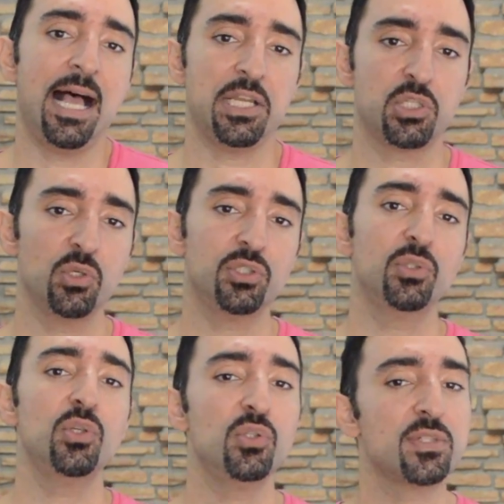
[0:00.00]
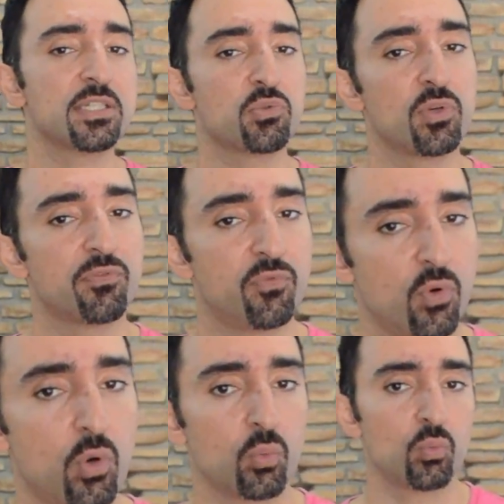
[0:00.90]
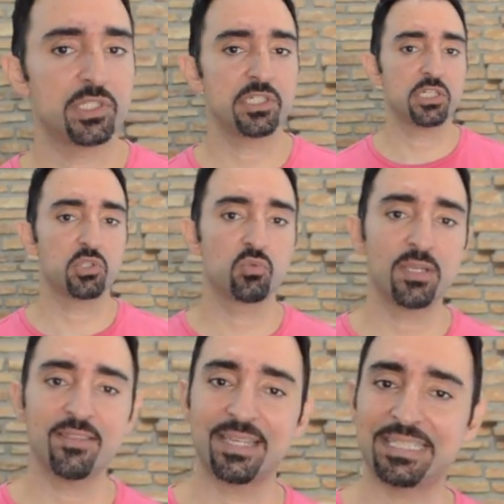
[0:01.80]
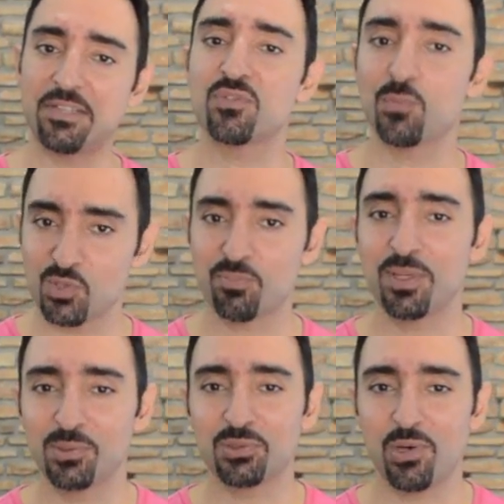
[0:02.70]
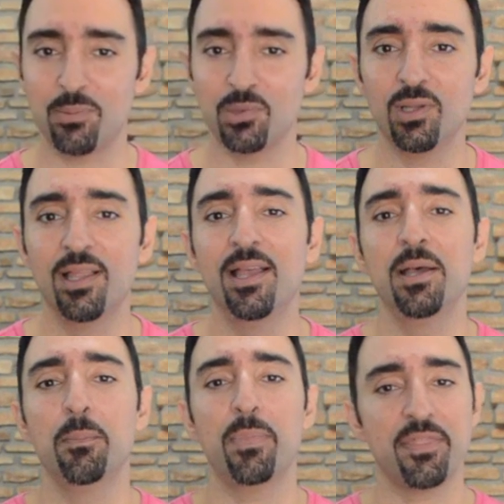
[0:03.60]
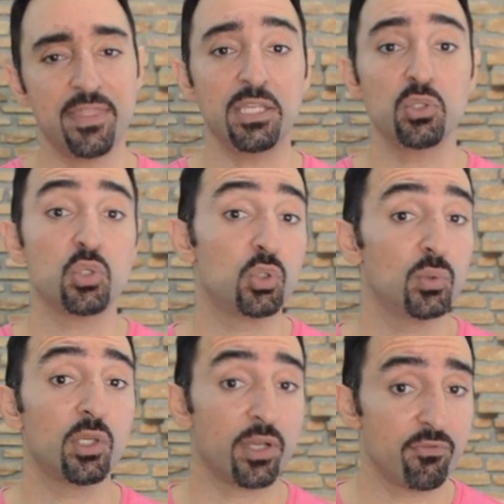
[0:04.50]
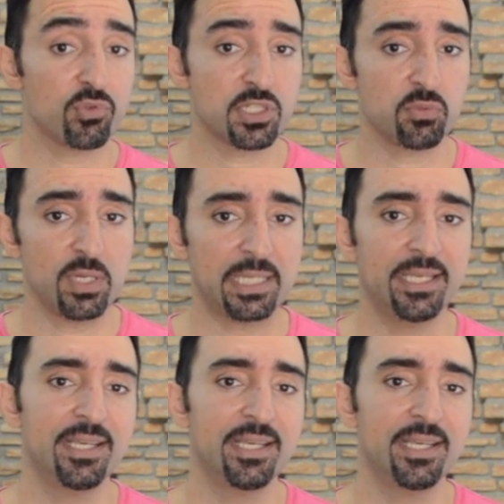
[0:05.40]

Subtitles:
I'll show it to you using string 4, which is a string that gives most people trouble, but then you should do it on every string.